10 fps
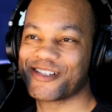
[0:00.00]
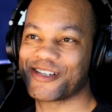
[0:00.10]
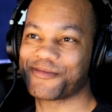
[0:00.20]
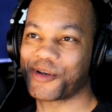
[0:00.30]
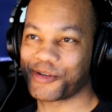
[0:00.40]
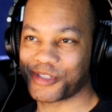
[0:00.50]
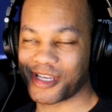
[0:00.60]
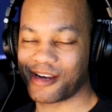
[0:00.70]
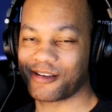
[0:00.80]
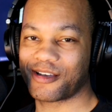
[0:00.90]
Um, go to
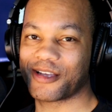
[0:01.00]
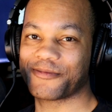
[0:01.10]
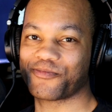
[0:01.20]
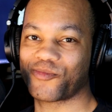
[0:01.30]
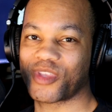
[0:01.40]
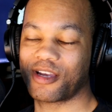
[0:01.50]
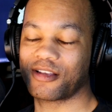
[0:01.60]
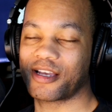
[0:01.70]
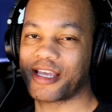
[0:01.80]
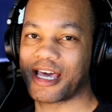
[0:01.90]
the airline
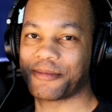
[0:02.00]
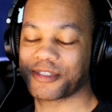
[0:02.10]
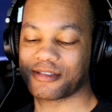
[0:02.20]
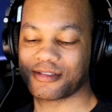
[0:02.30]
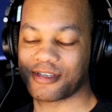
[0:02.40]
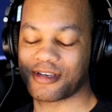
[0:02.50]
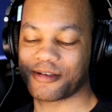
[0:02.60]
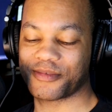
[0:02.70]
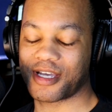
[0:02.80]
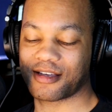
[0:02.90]

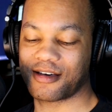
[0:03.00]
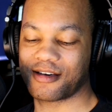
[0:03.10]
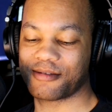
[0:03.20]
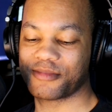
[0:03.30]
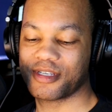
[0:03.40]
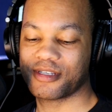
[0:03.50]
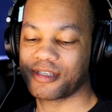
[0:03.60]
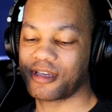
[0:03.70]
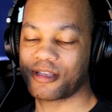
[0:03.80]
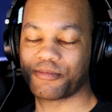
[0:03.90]
airlineapps.com um,
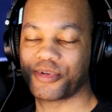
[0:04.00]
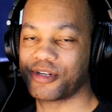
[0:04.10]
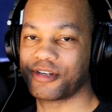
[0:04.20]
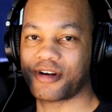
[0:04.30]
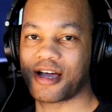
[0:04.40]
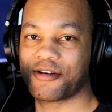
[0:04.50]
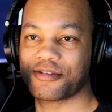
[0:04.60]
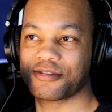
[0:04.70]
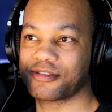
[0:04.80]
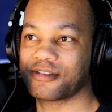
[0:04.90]
and put in your
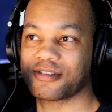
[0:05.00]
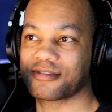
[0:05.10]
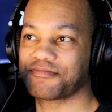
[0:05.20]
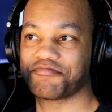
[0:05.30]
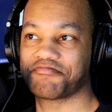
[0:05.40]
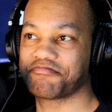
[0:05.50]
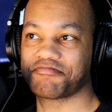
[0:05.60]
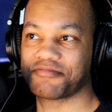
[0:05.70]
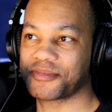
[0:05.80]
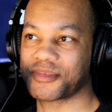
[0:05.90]
hours and just,
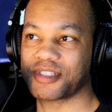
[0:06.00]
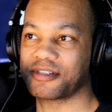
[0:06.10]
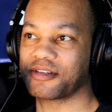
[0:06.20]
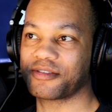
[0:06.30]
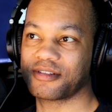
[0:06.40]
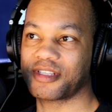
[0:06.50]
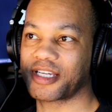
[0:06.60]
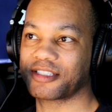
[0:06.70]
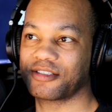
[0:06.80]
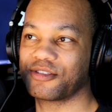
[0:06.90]
you know, there,
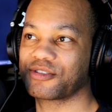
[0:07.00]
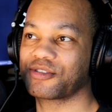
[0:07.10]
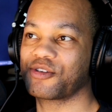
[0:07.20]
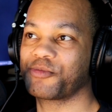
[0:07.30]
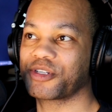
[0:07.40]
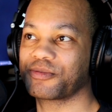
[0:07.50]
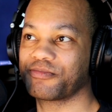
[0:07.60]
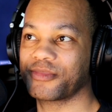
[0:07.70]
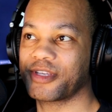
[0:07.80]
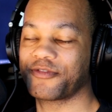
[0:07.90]
like I said, there's so much
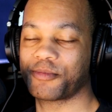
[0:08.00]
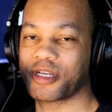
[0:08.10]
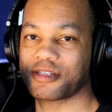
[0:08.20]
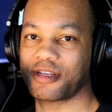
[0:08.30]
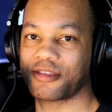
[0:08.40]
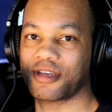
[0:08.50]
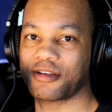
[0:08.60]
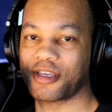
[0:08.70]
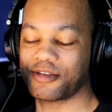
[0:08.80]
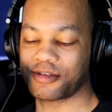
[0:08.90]
information out
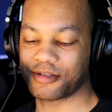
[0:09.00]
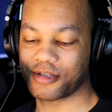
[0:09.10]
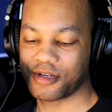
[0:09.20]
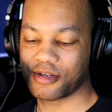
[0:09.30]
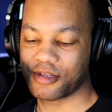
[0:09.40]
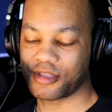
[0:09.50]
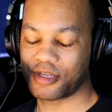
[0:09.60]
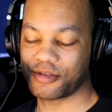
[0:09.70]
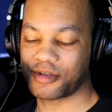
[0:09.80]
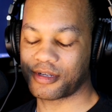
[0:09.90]
there that you can
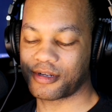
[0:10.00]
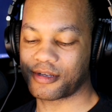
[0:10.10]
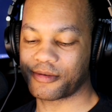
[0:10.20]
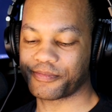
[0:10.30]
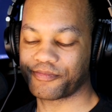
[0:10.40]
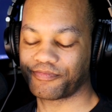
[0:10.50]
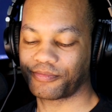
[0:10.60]
that you can um,